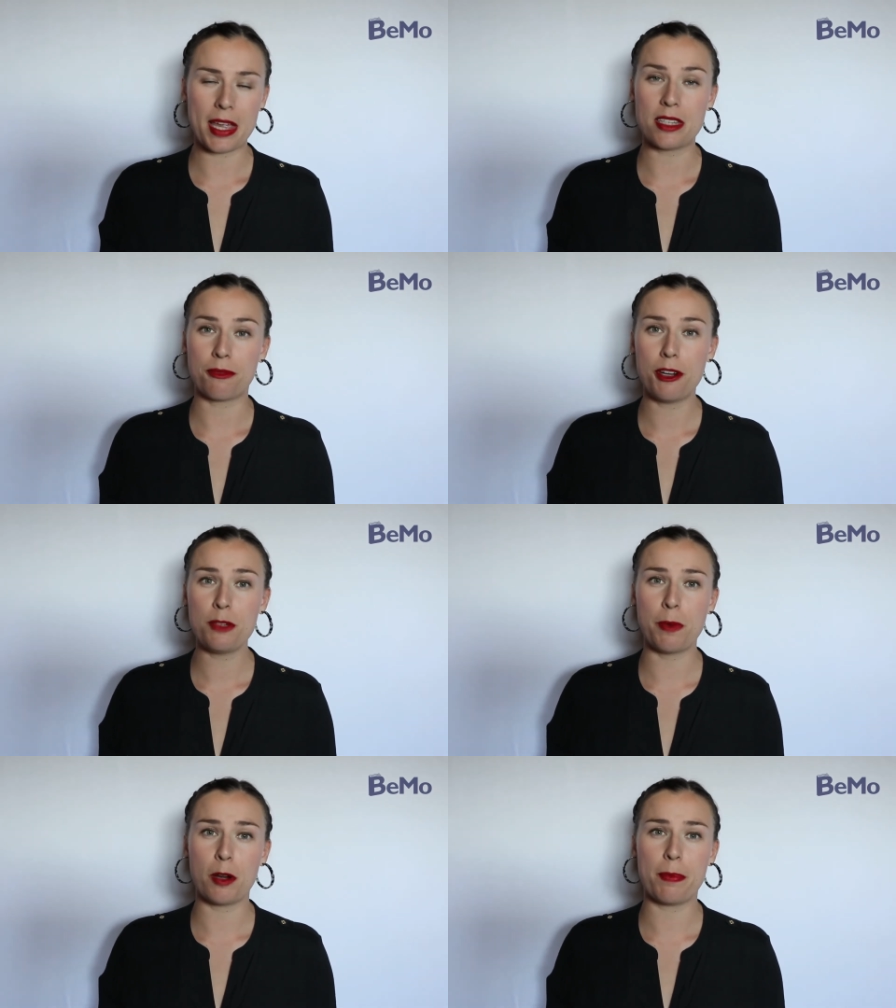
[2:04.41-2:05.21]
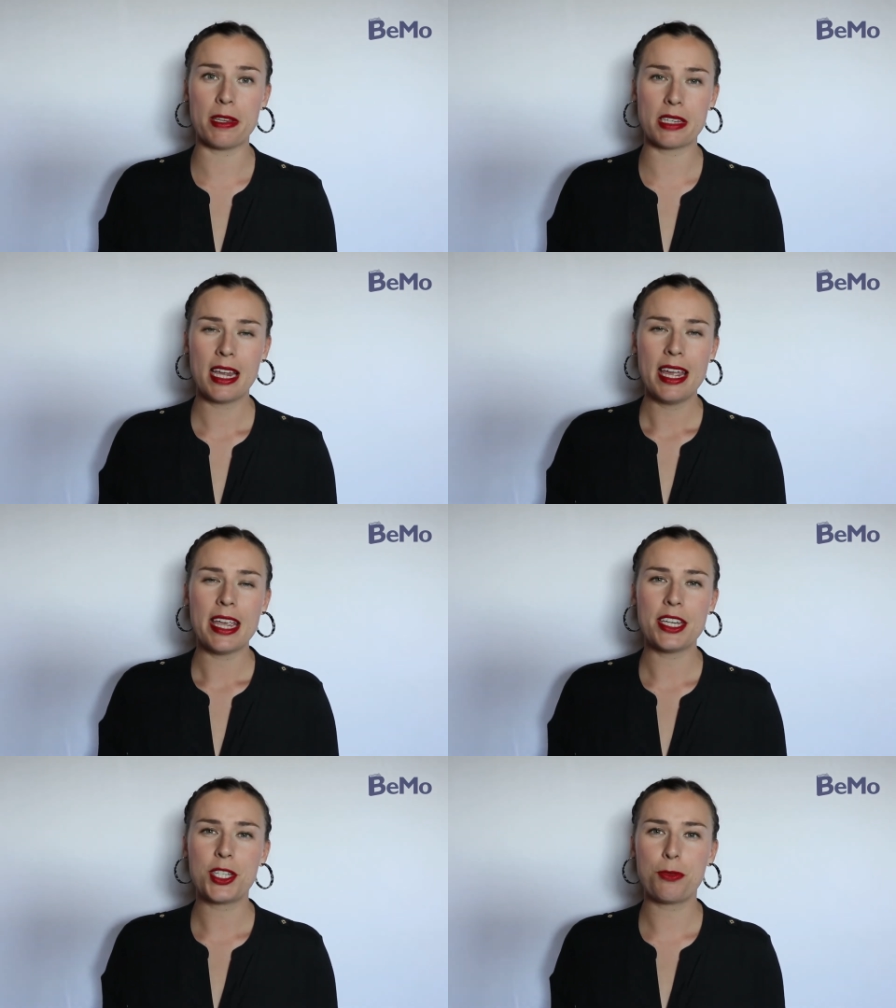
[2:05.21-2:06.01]
Its first purpose
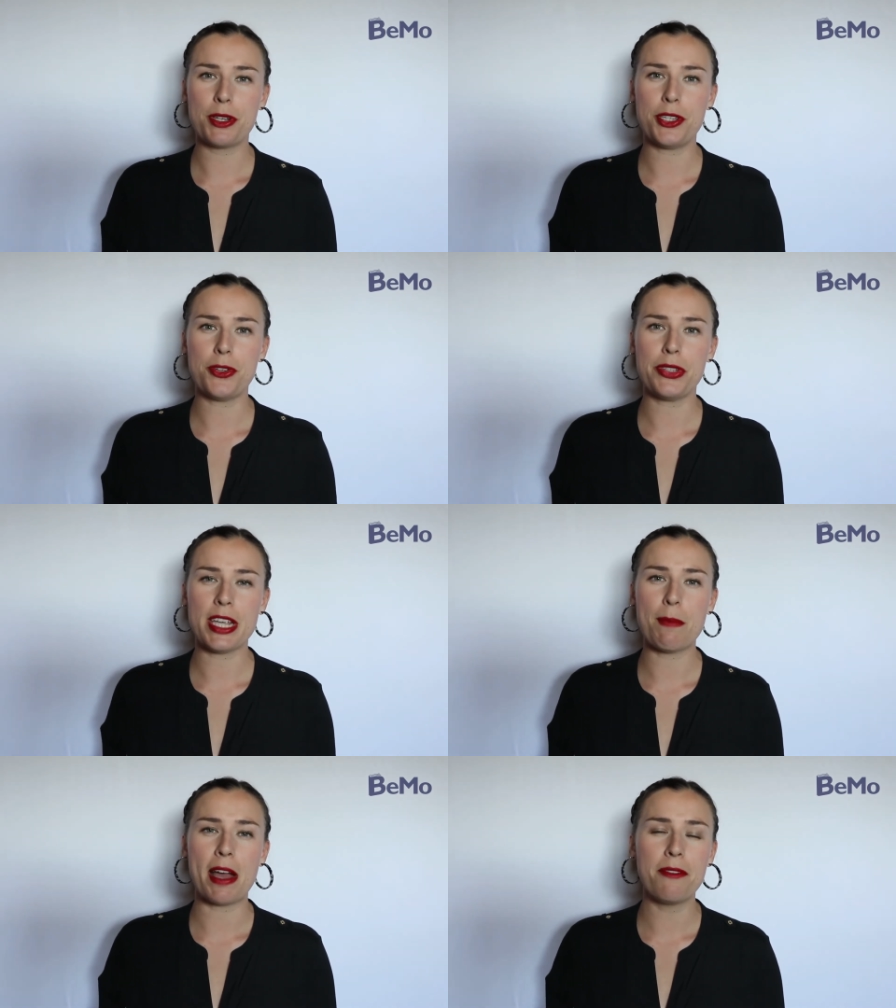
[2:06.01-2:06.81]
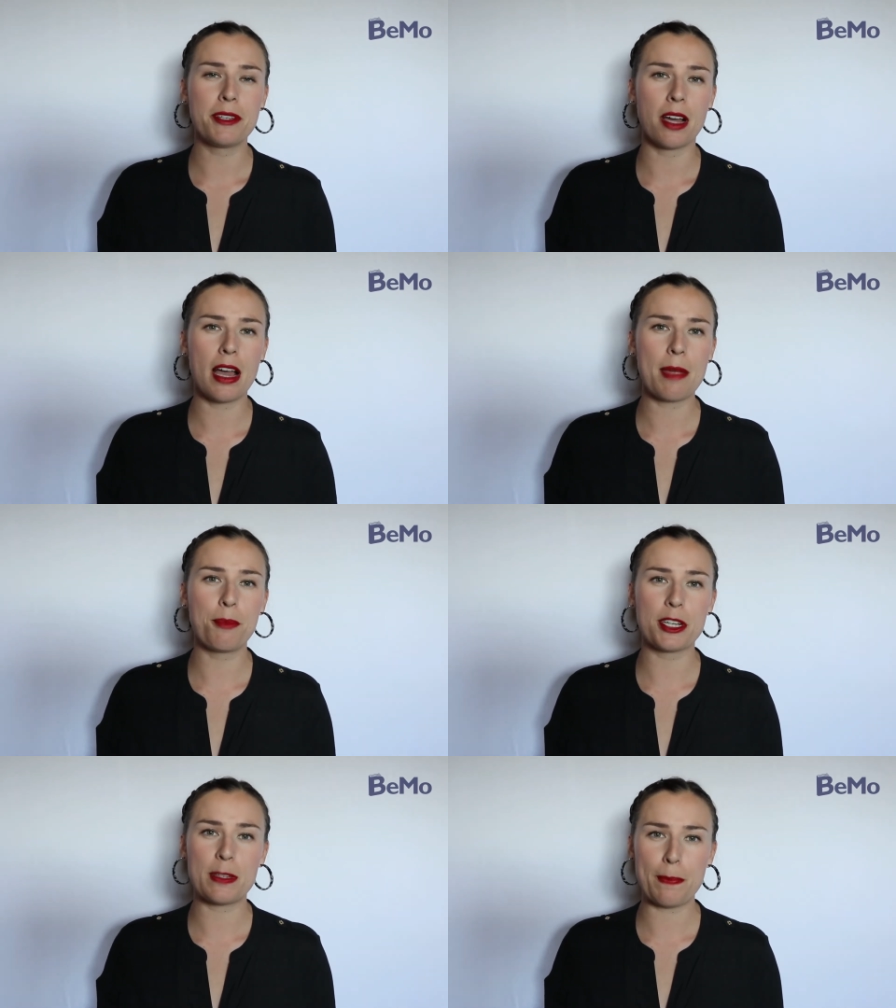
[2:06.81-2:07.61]
is to reduce the amount of time
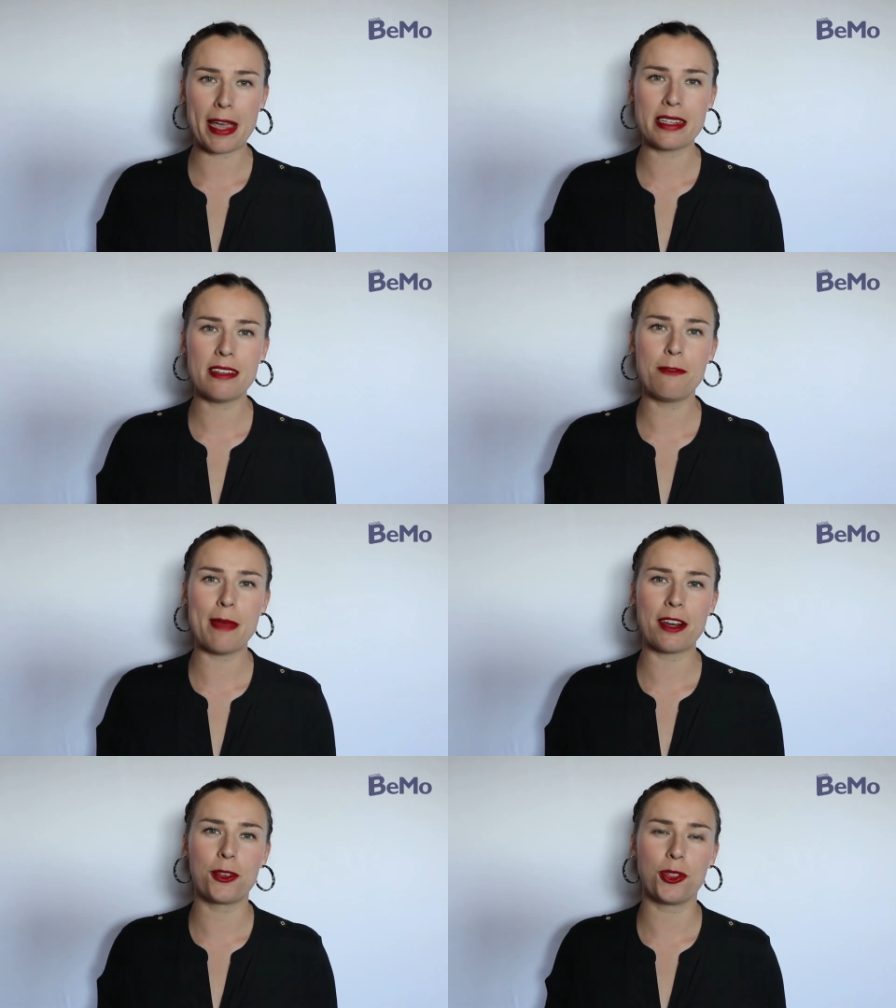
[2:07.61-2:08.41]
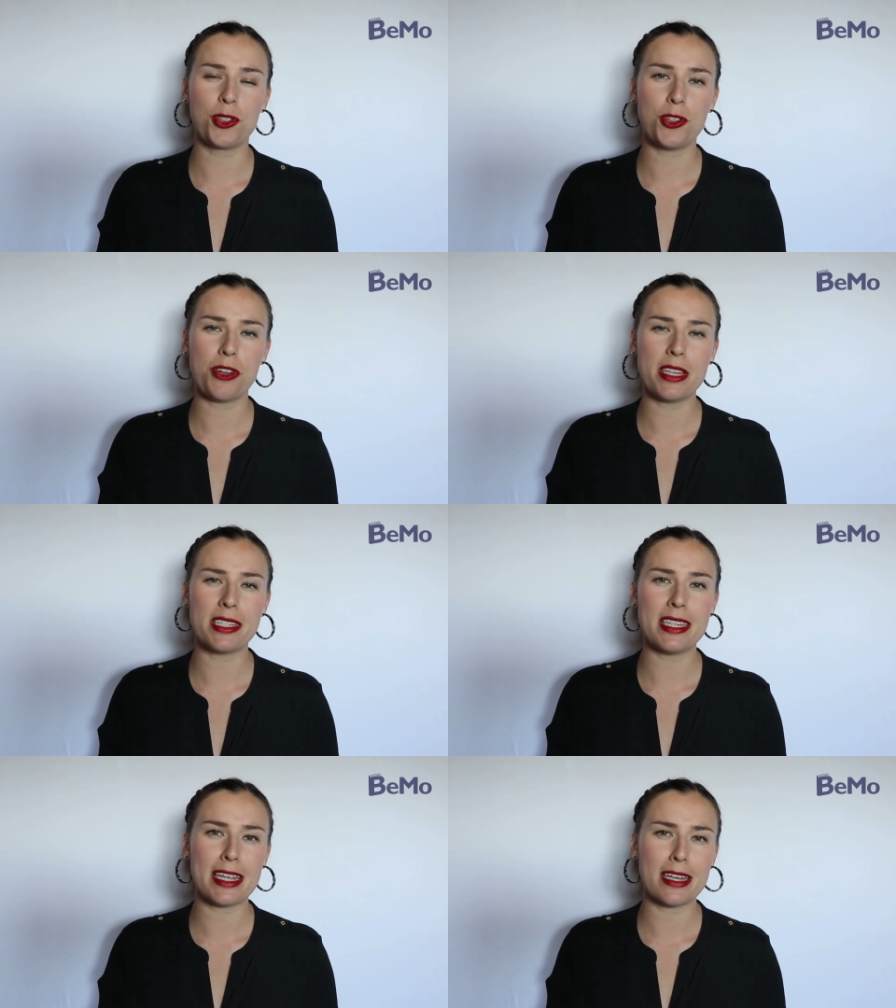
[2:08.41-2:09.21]
prospective medical
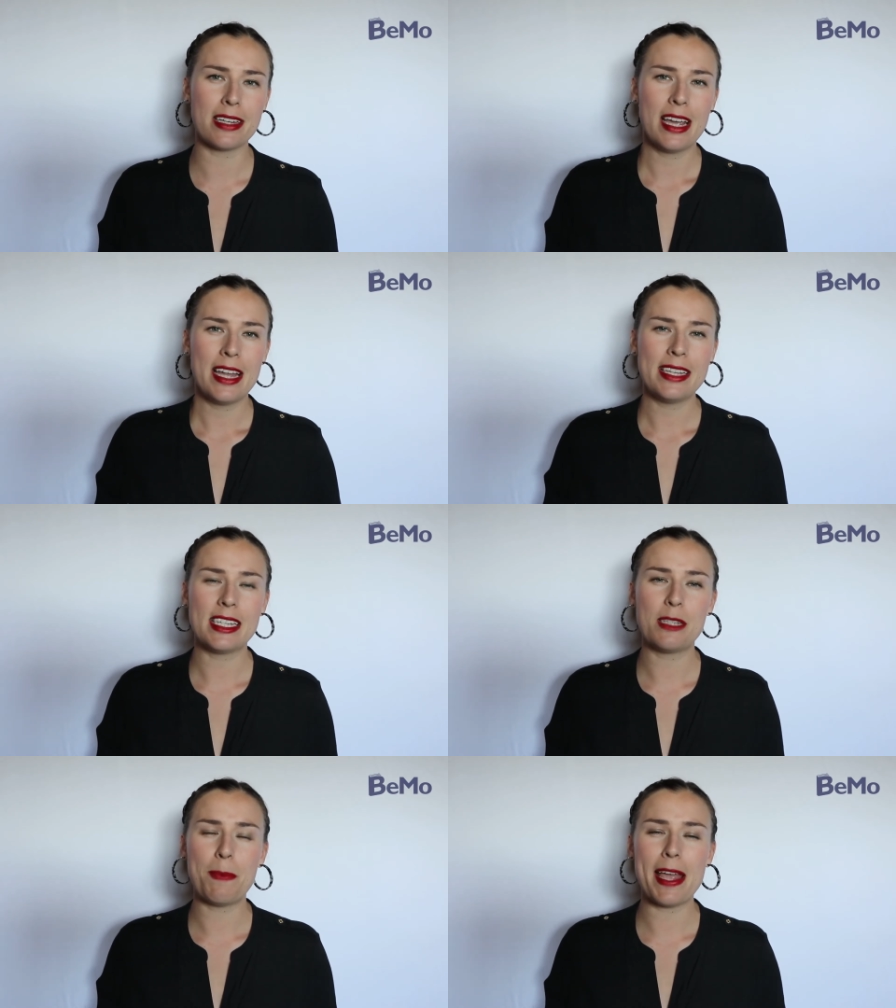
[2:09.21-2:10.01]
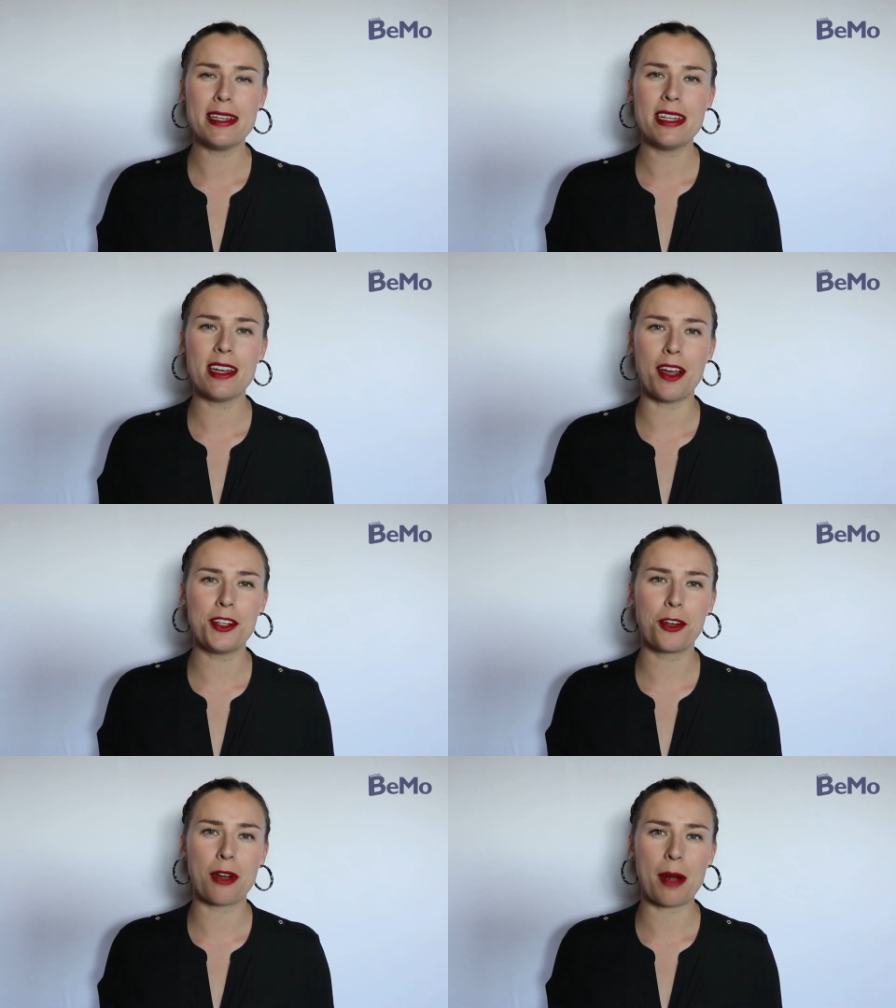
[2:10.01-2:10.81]
students need to spend in an
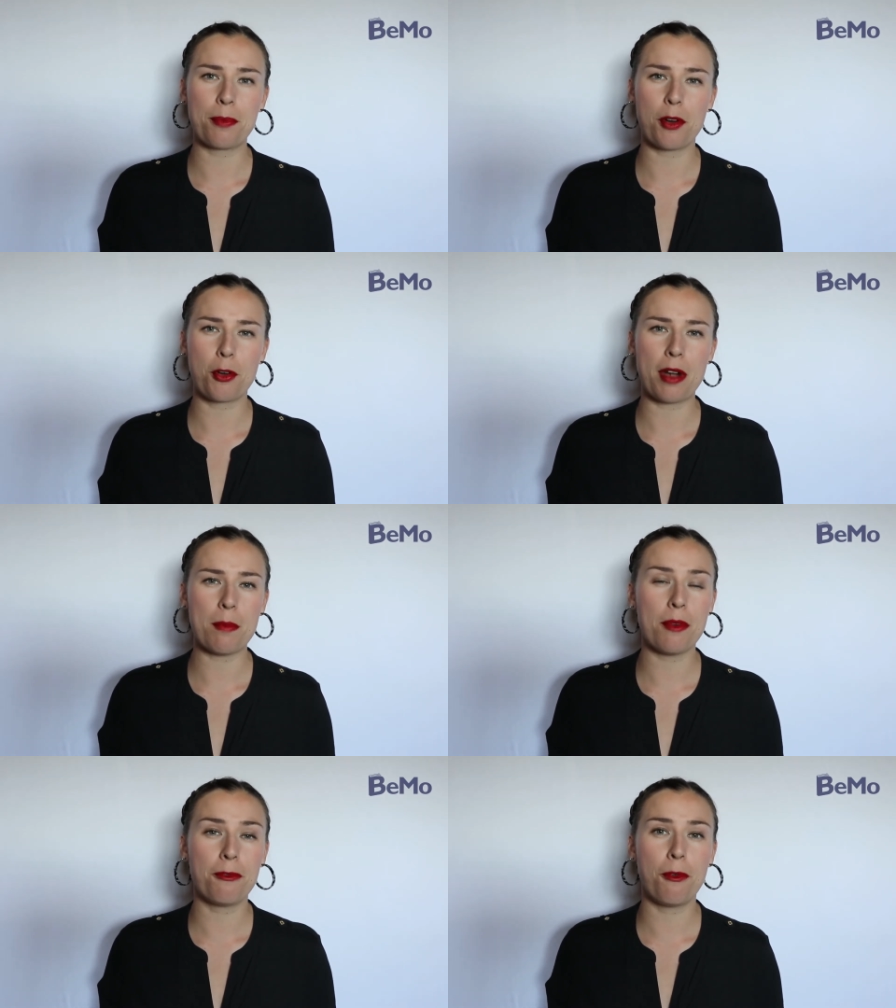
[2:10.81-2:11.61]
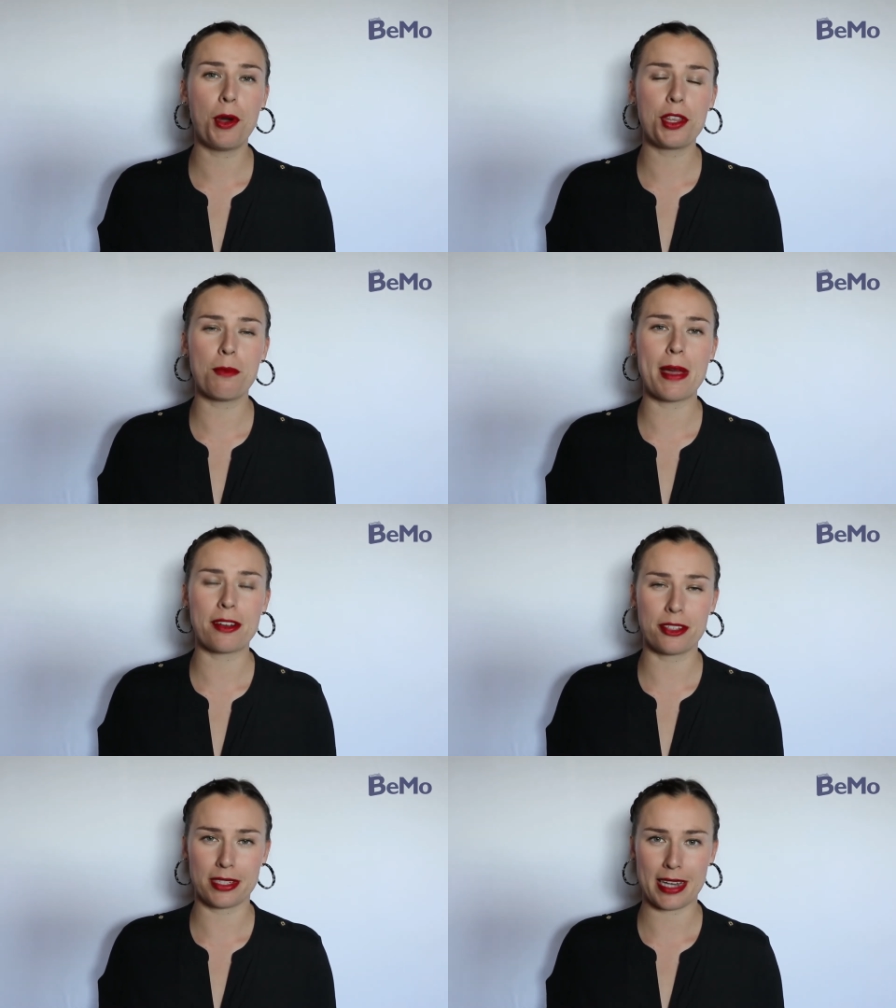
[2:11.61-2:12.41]
undergrad program before their
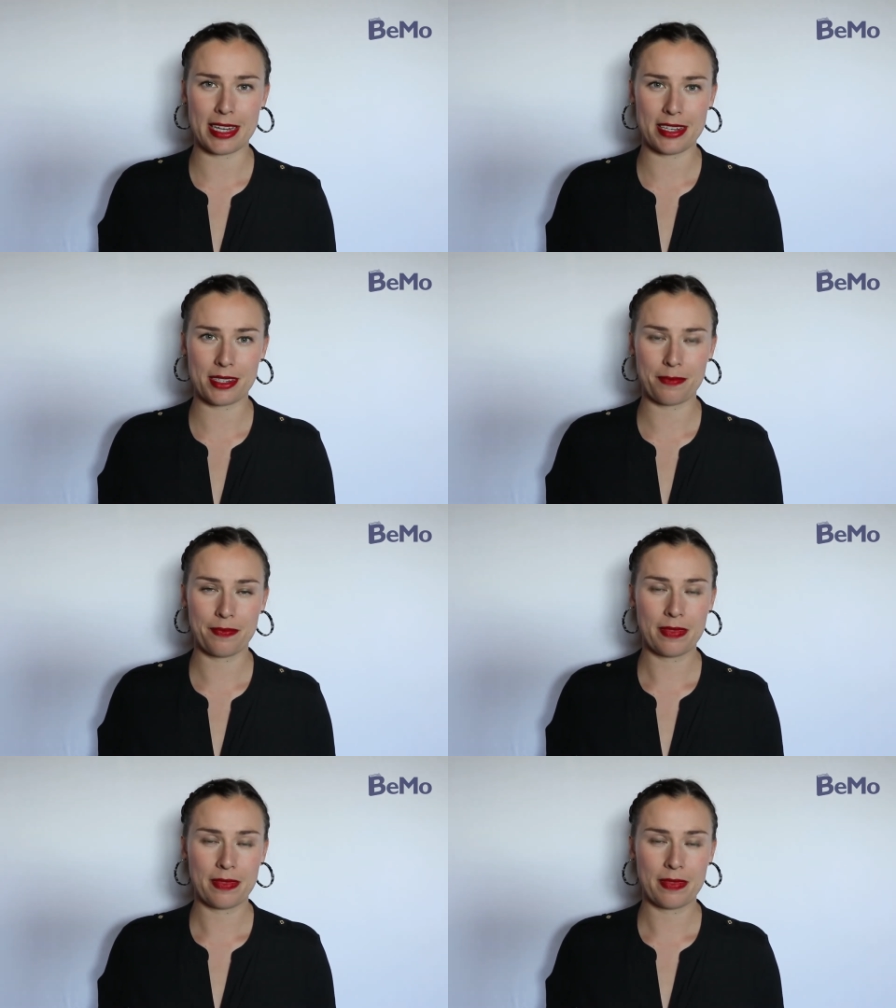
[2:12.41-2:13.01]
medical studies.